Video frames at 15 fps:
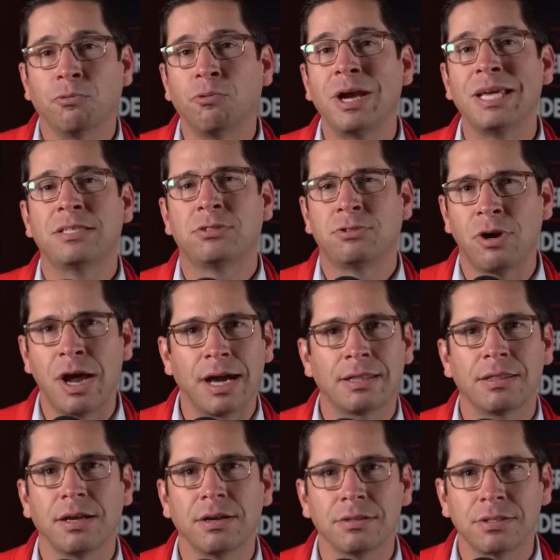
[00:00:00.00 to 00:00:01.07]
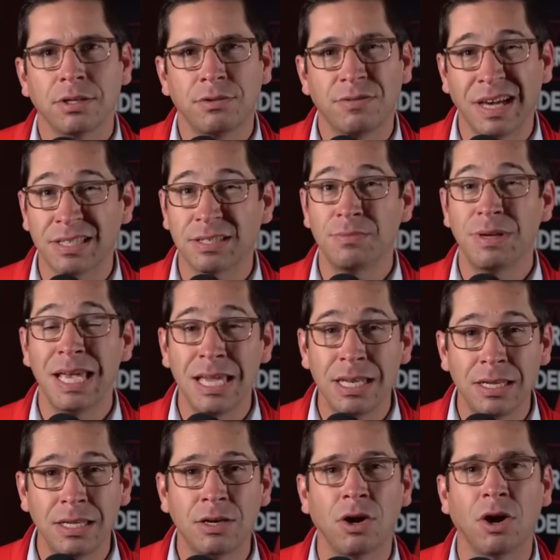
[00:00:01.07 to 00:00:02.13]
racetrack there. So you've got some
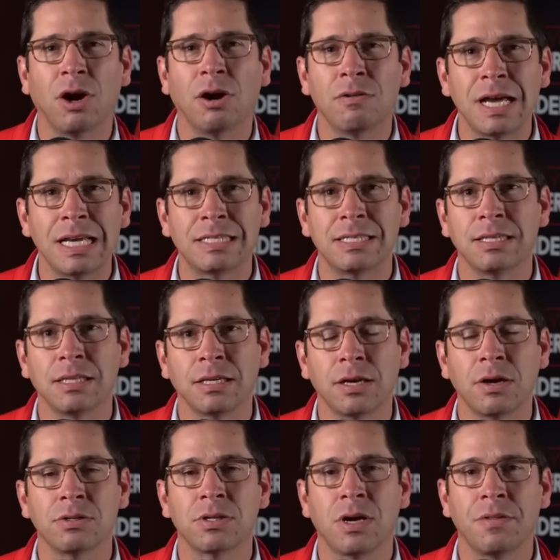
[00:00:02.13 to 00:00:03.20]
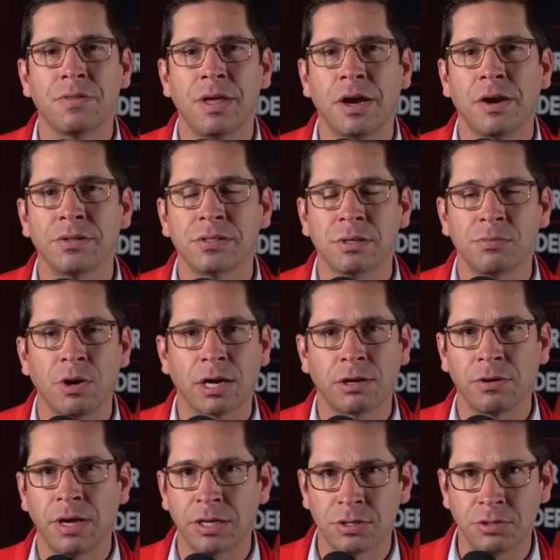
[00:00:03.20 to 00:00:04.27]
IndyCar racing that goes on there and some
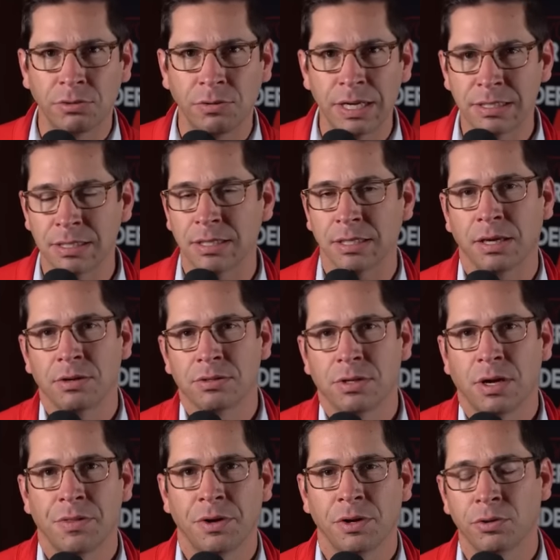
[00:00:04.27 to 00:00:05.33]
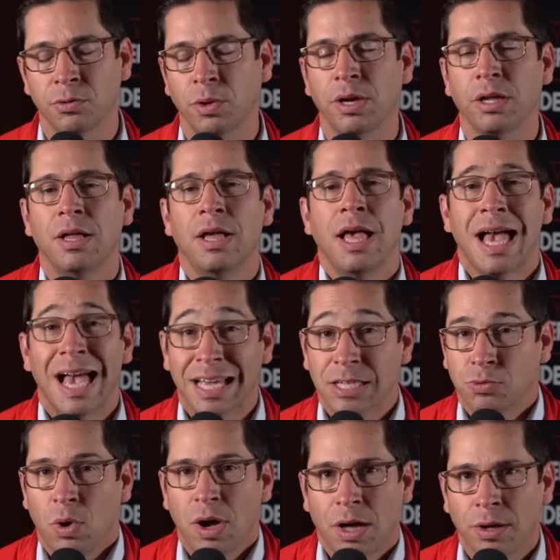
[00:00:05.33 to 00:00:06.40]
recreational racing that goes on there as
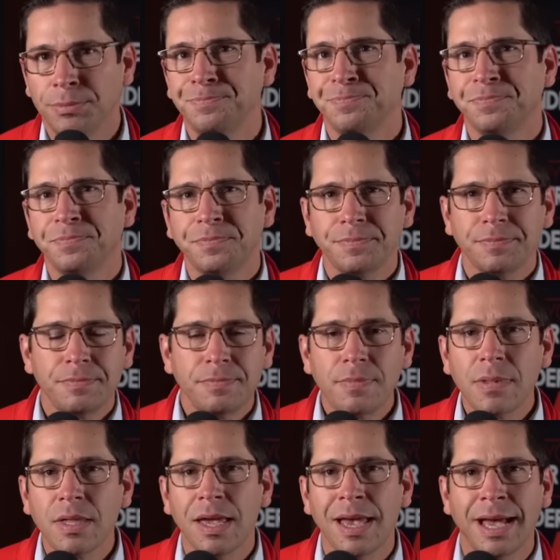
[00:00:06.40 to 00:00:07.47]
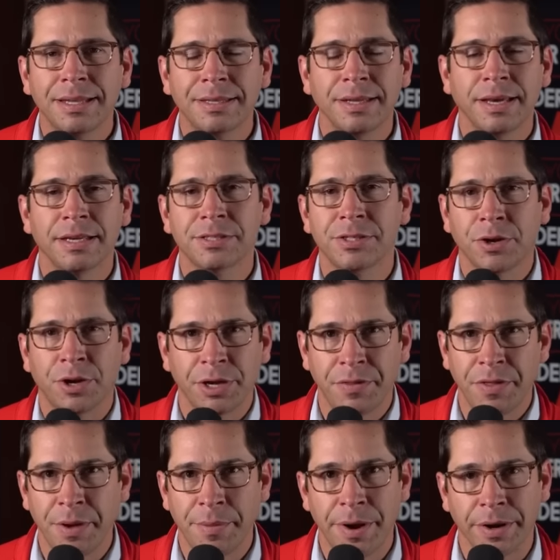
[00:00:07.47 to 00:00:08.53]
well at Circuit of
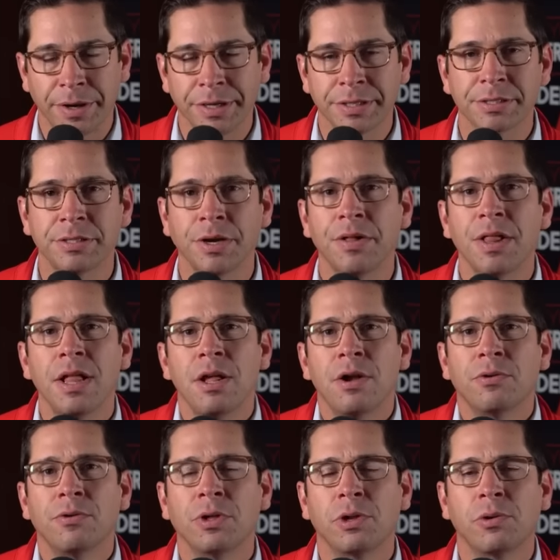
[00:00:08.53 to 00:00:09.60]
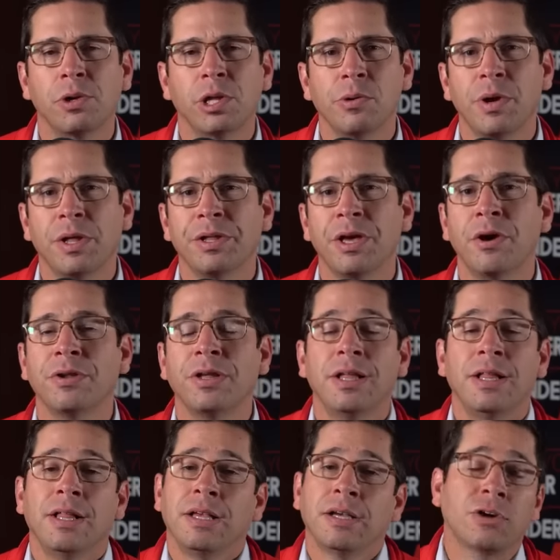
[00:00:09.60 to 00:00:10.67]
the Americas. So really, really well known.
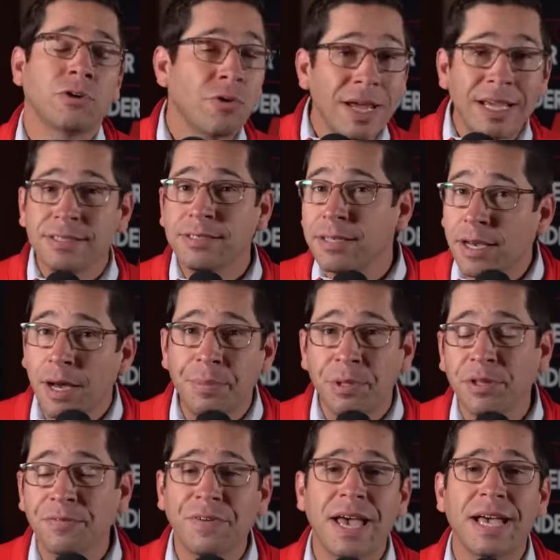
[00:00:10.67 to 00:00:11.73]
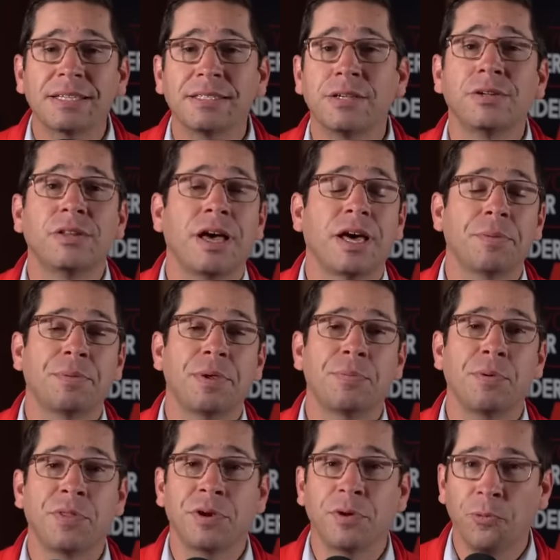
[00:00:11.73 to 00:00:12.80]
Crazy couple of facts there. A lot of
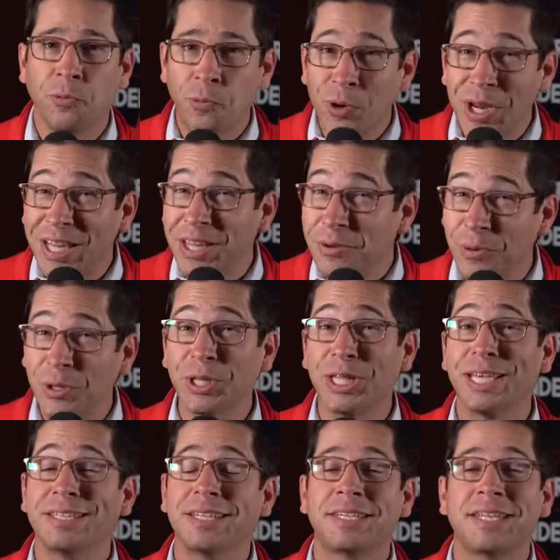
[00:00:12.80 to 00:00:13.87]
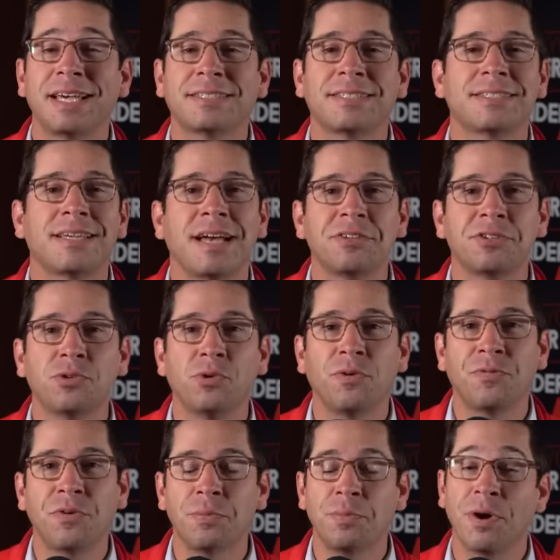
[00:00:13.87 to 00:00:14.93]
people that are really, really into Texas high school
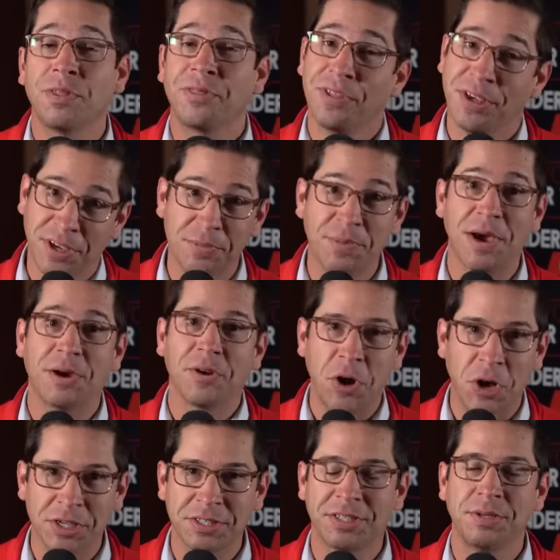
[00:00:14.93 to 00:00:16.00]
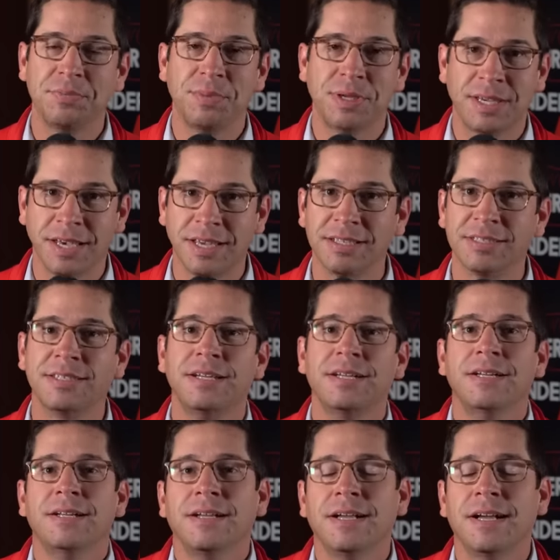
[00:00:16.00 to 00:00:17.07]
football think about Austin because
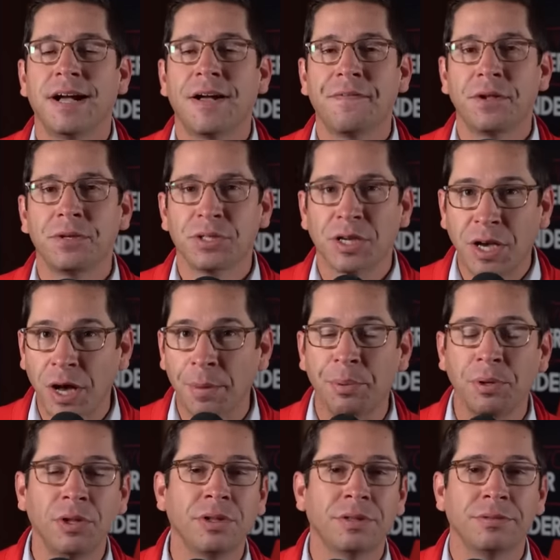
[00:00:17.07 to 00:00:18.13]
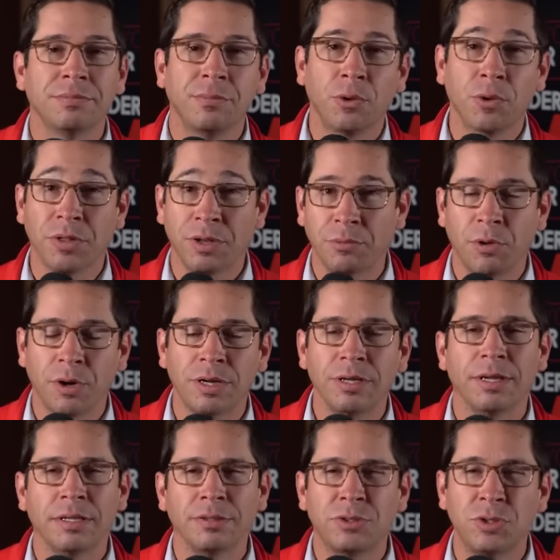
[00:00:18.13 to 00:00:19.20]
there's a couple, more than
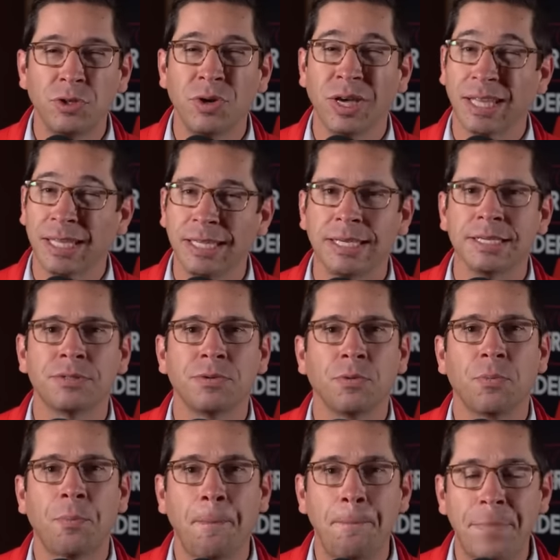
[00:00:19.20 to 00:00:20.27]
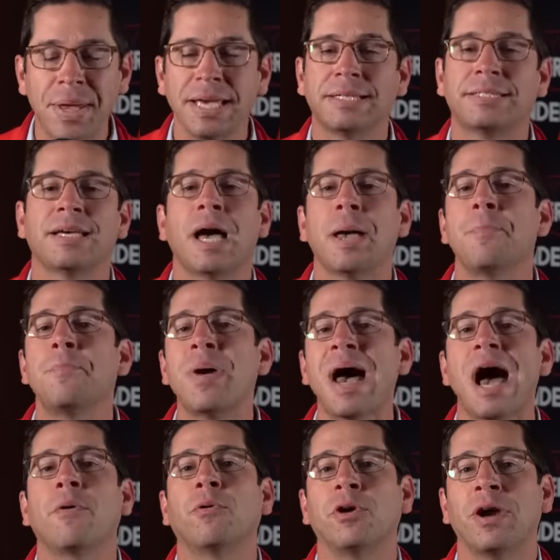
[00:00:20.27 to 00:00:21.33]
one, two at least, big time
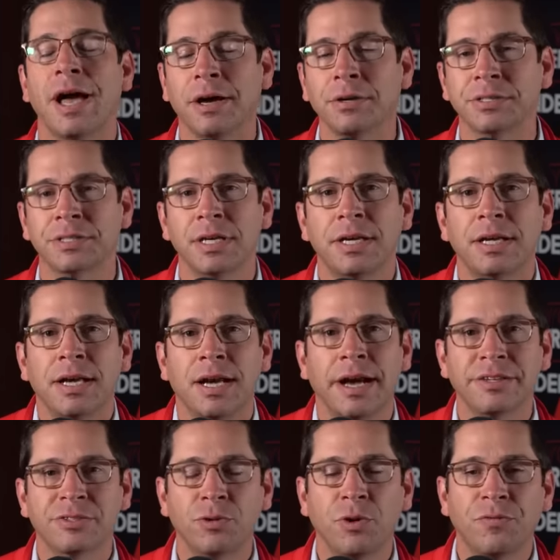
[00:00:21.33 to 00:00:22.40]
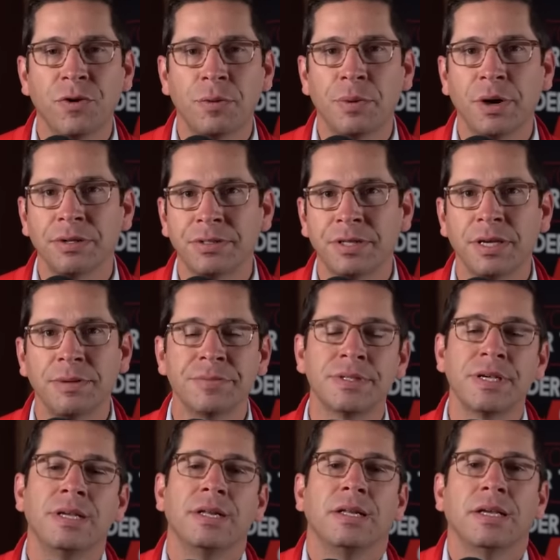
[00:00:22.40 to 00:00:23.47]
powerhouse high school football teams
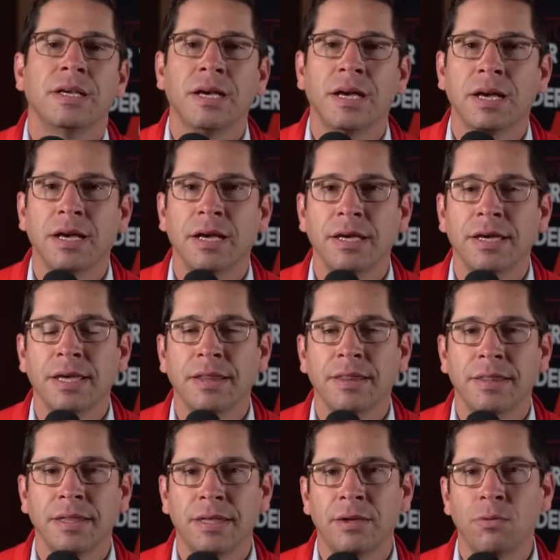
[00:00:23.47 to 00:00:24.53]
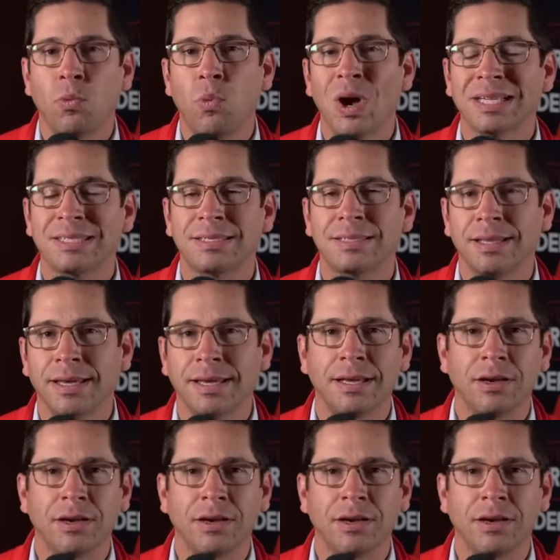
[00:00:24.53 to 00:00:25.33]
in the Westlake,